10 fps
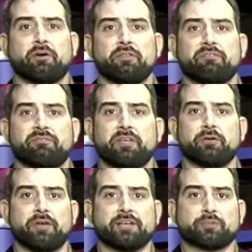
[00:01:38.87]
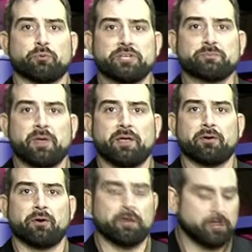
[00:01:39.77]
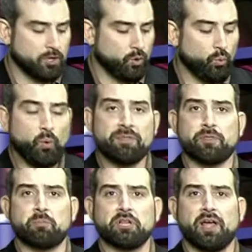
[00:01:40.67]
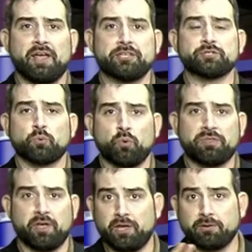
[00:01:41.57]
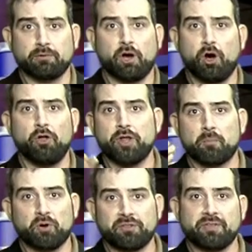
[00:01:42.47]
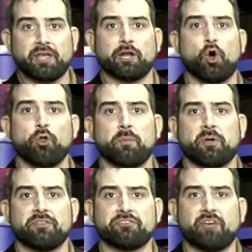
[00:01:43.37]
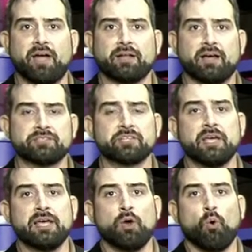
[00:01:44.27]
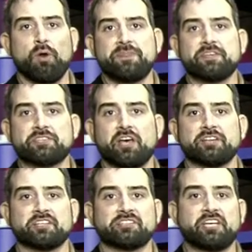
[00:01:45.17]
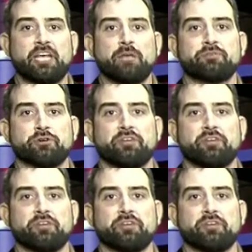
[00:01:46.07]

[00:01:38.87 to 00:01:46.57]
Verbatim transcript: on the field has a wristband on with the plays with a call number that they can hold up on the sidelines. What this does is keeps your